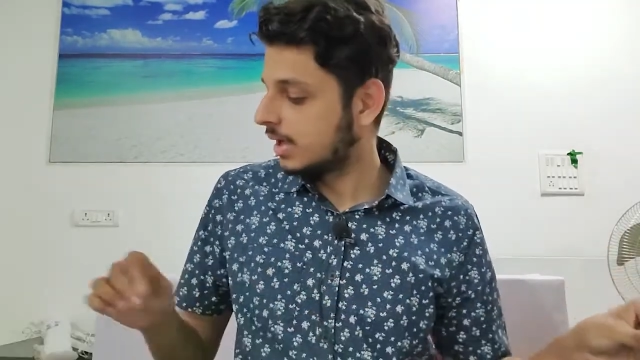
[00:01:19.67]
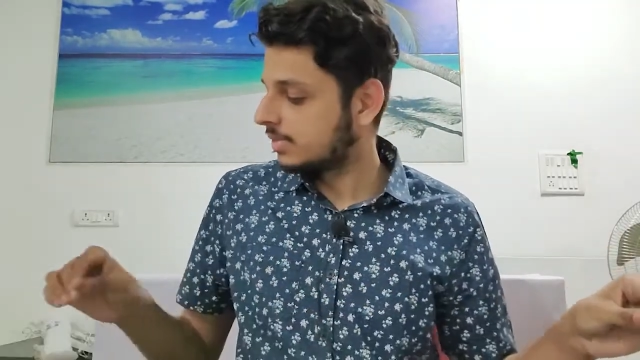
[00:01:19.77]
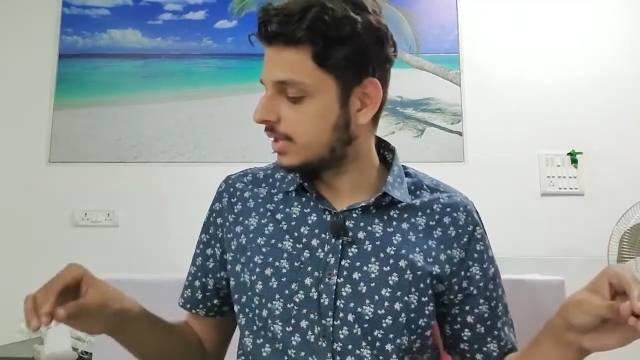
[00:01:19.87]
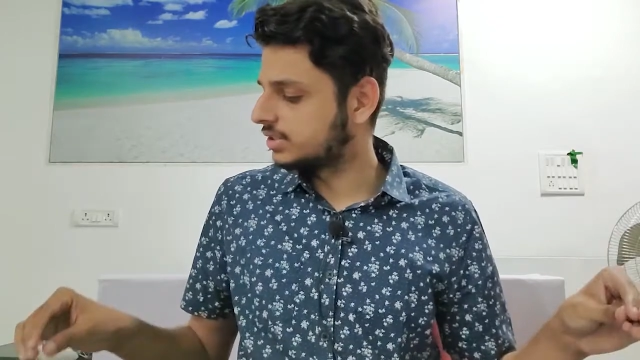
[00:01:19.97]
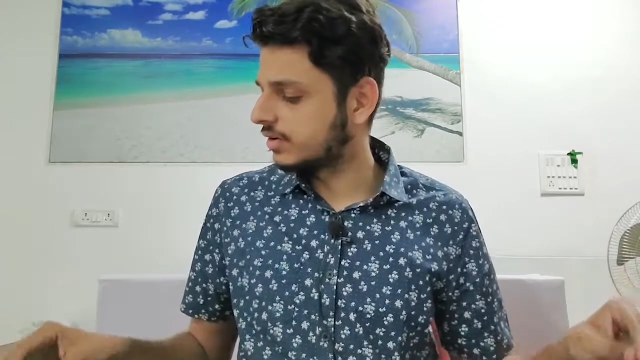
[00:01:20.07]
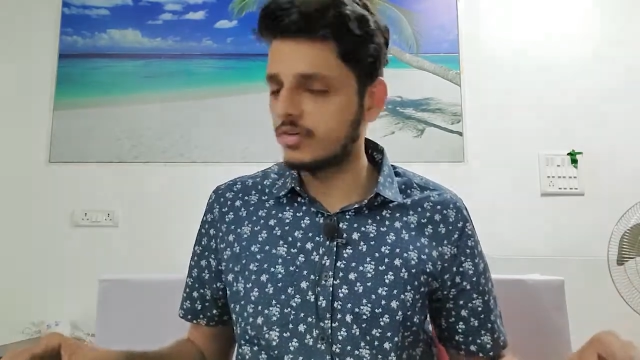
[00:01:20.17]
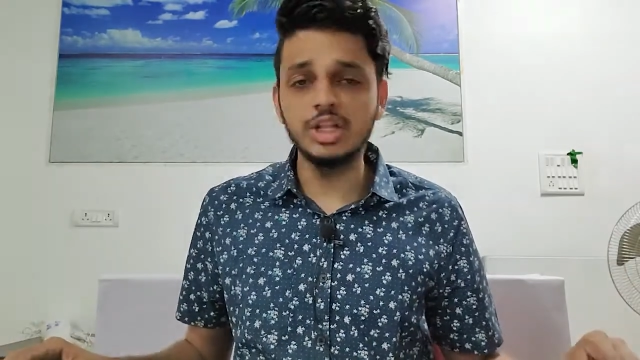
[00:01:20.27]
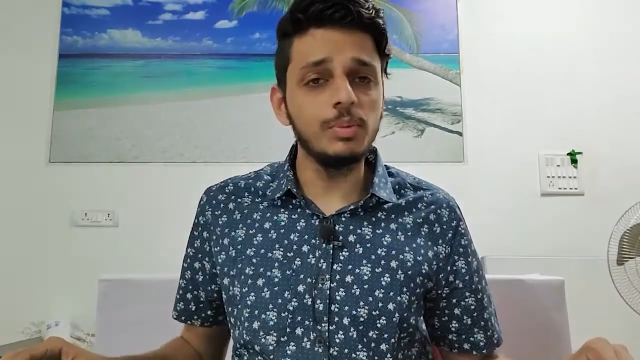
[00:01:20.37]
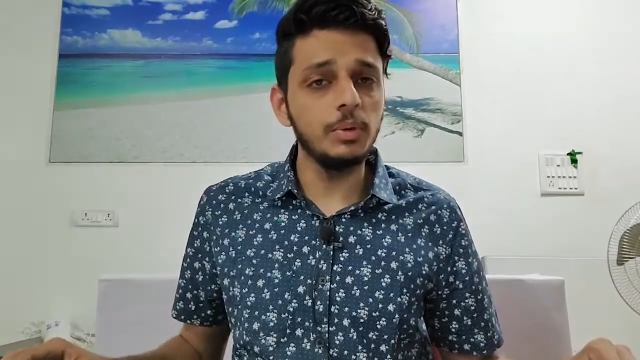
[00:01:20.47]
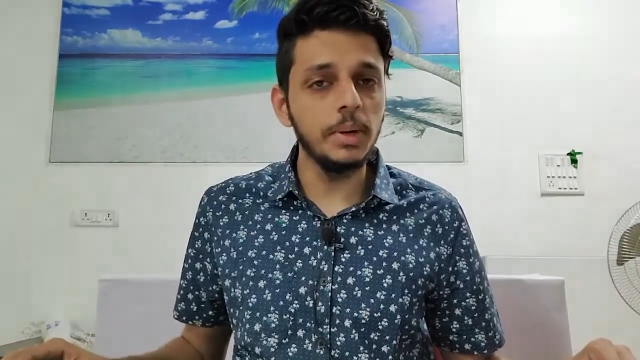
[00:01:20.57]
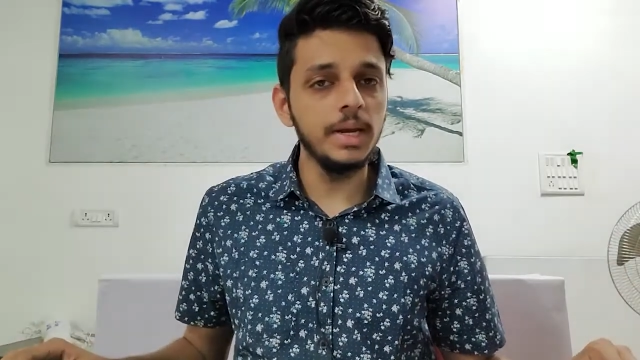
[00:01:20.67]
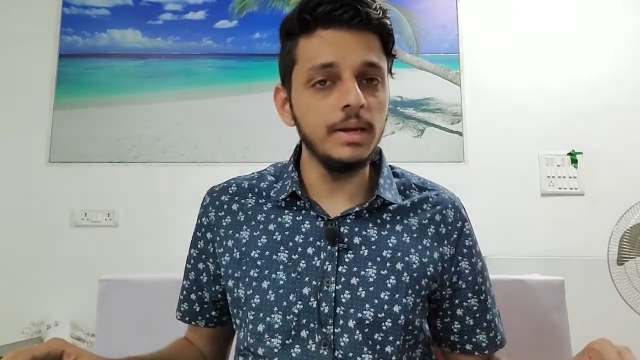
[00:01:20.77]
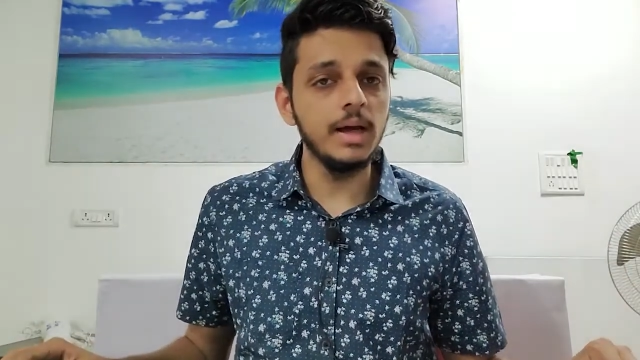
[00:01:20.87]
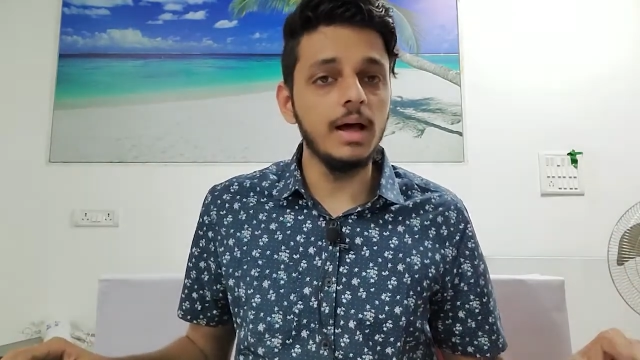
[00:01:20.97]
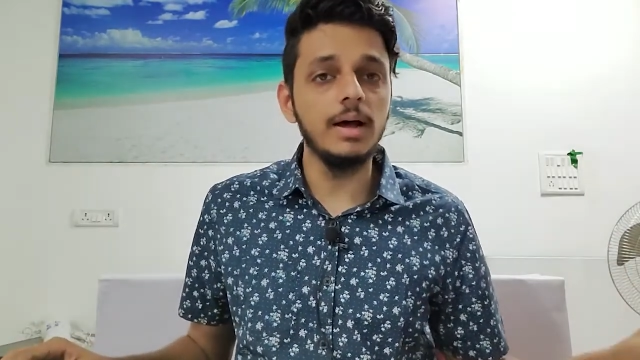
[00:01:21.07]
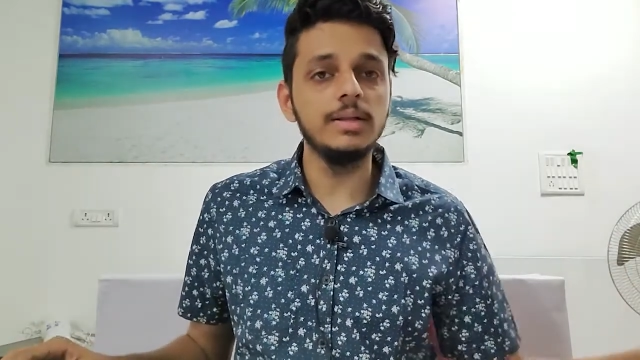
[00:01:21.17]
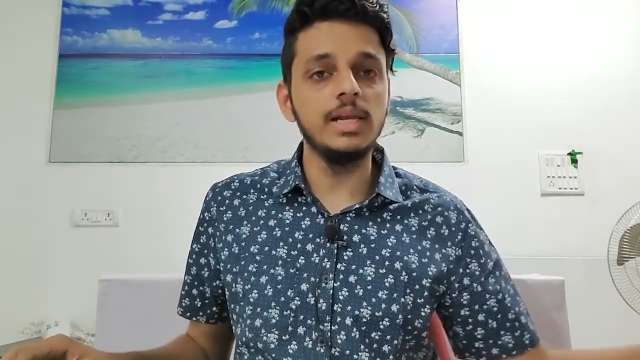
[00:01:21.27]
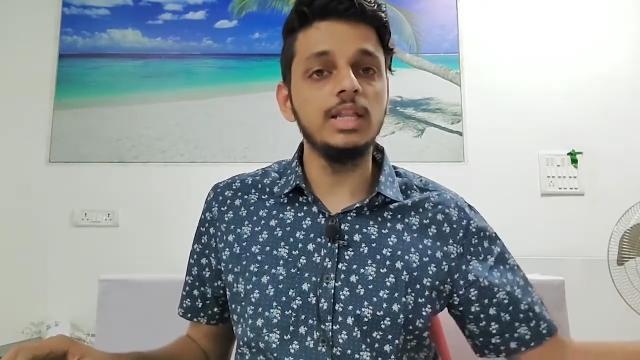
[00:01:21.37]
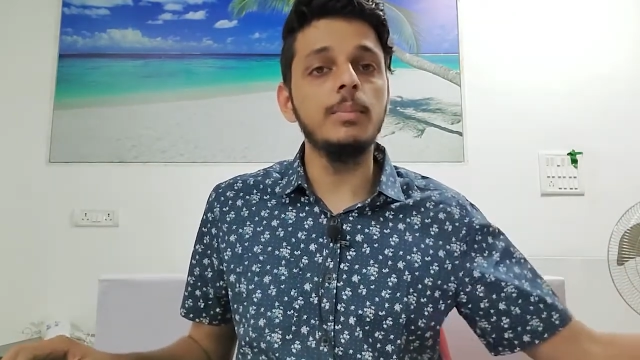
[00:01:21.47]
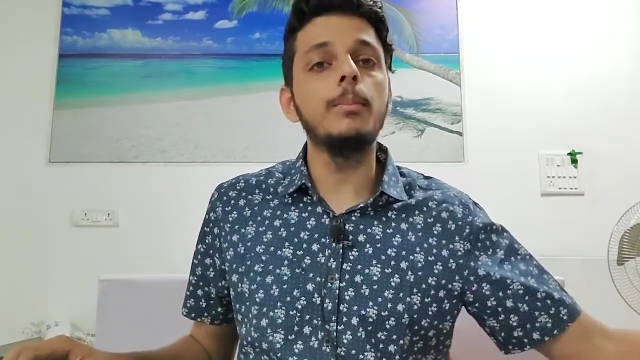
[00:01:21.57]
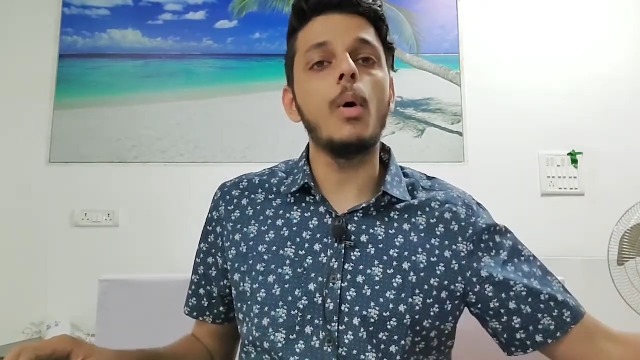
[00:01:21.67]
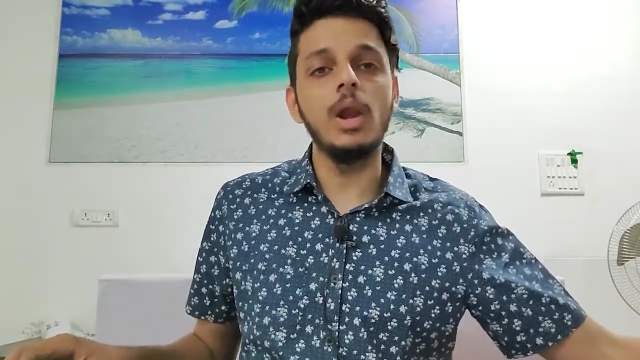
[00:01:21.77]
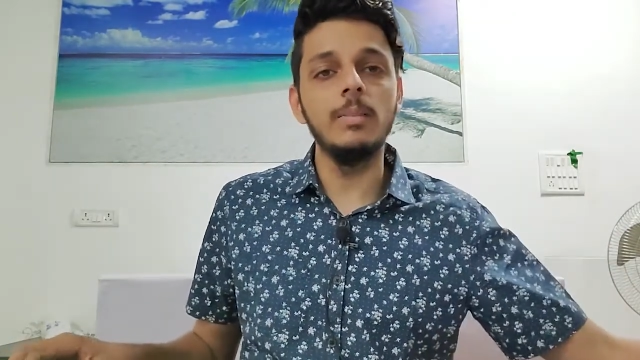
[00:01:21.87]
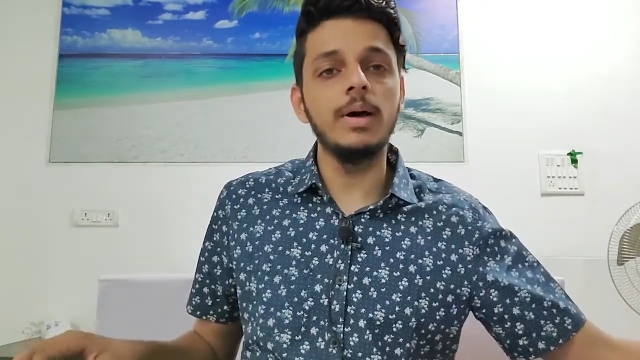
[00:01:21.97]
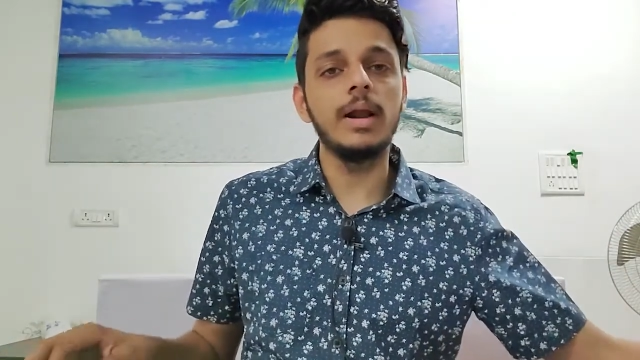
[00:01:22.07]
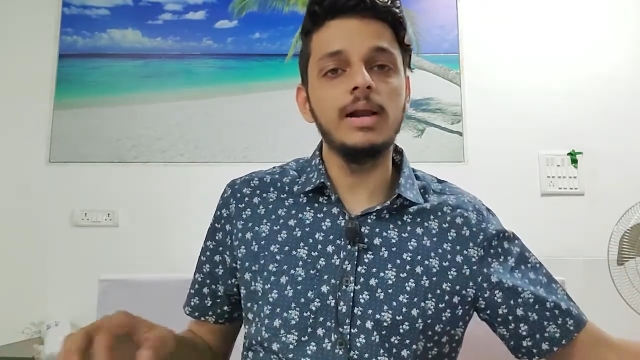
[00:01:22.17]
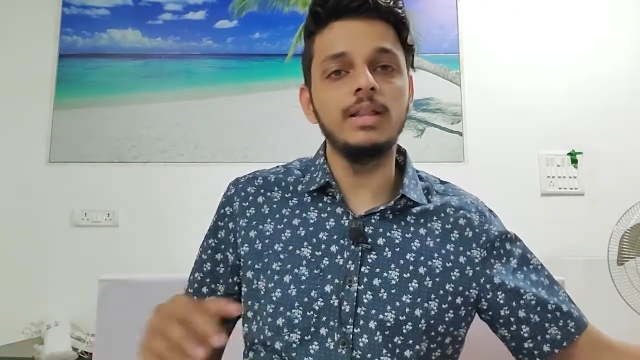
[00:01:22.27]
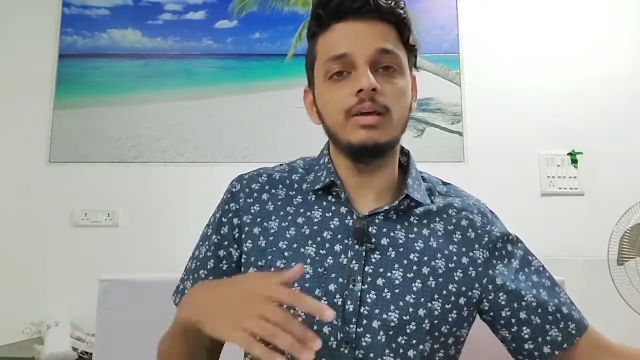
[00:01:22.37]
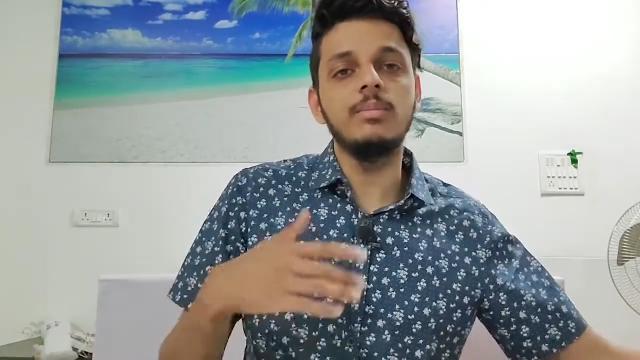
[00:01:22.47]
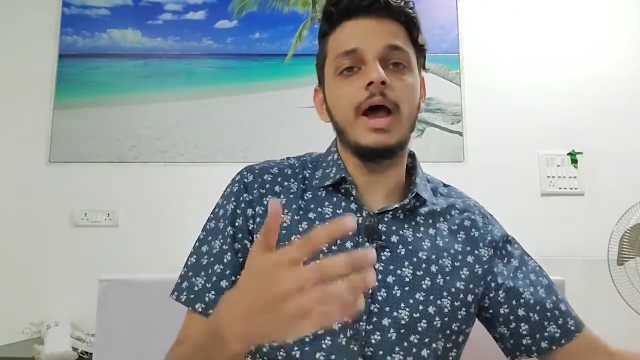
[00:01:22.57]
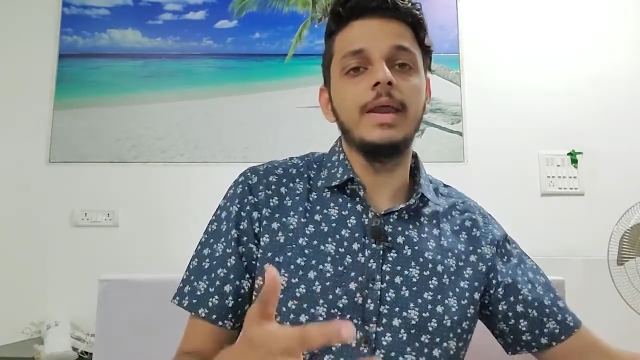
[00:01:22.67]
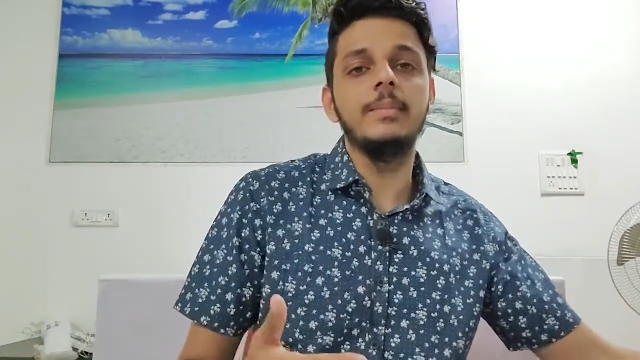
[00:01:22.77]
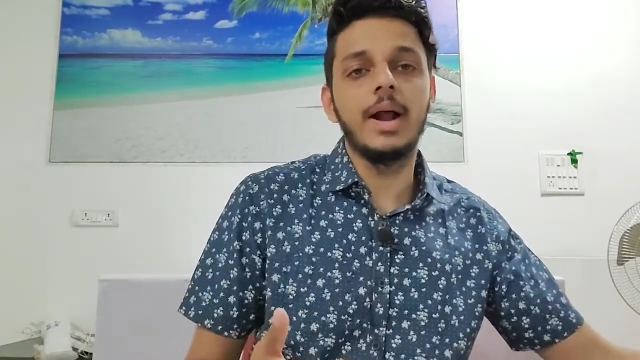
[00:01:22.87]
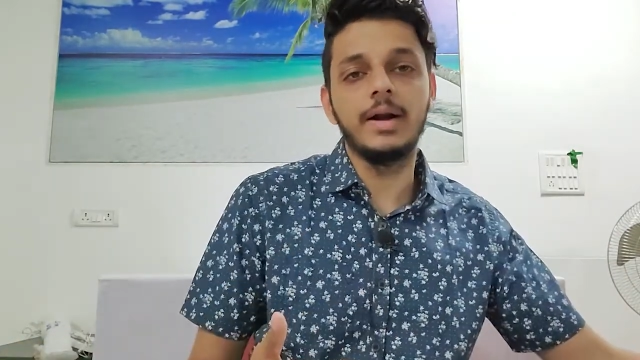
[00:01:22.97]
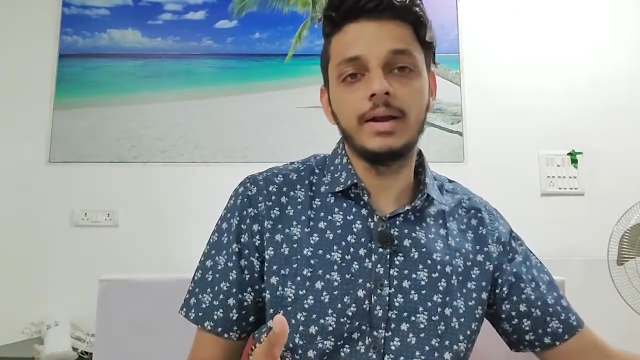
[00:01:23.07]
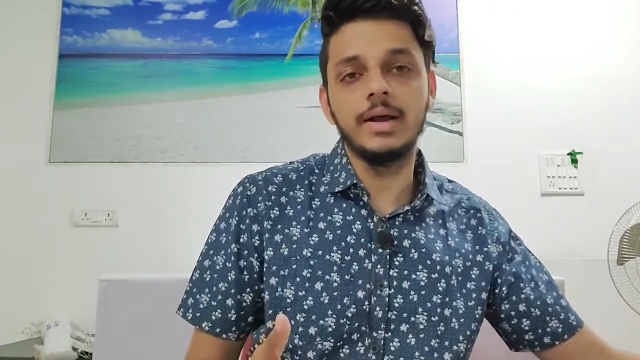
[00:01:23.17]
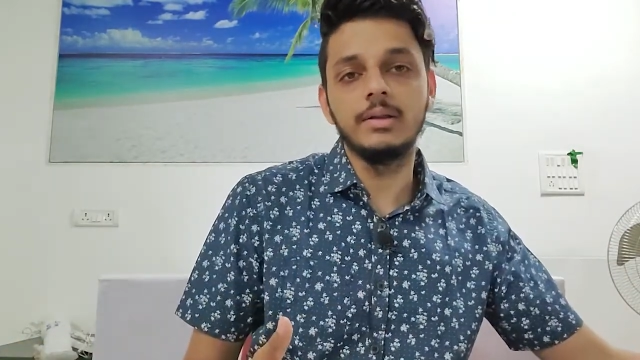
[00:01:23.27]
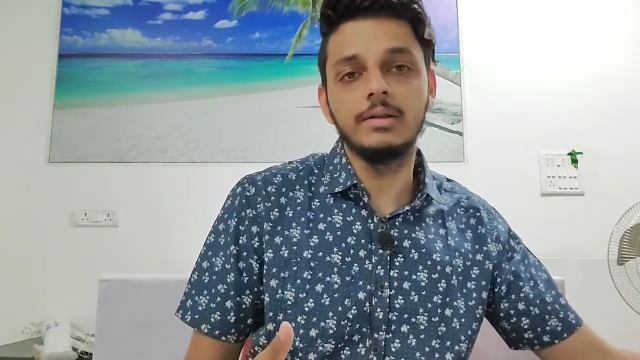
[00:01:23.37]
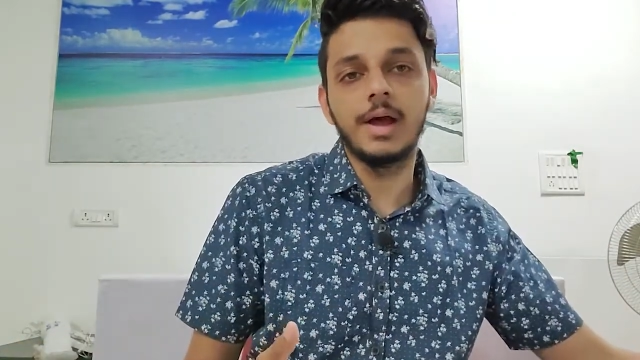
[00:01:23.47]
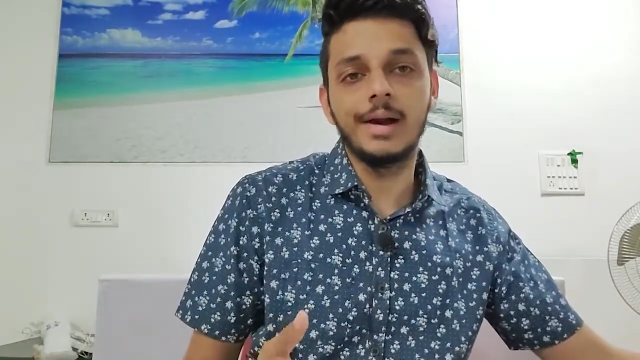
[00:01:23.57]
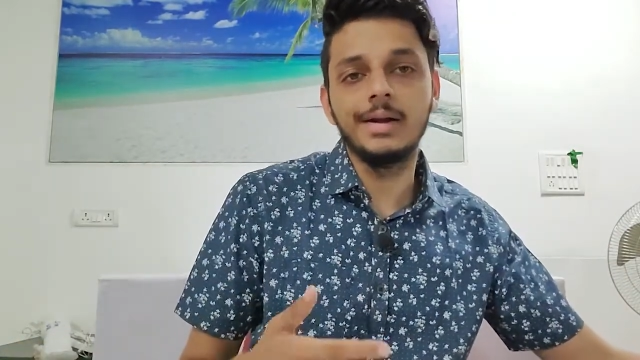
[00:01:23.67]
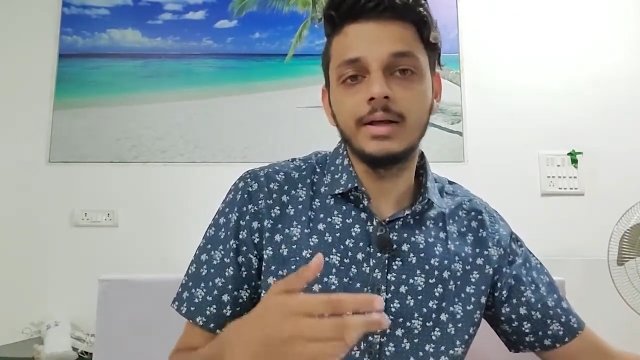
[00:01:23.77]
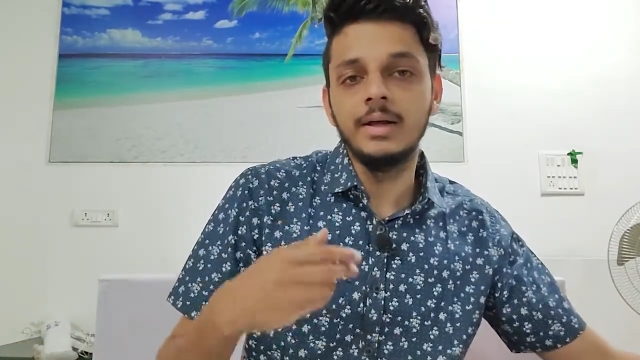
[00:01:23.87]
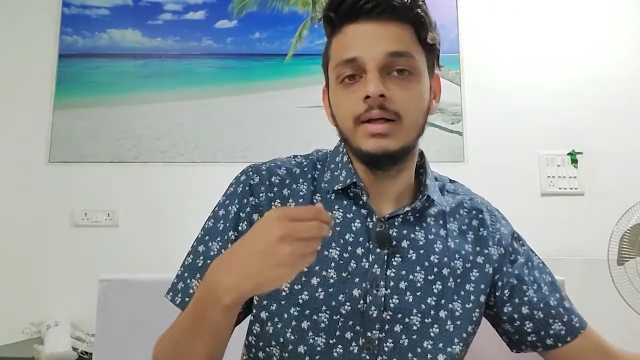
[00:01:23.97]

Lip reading: The difference between the lithium polymer and lithium ion battery is that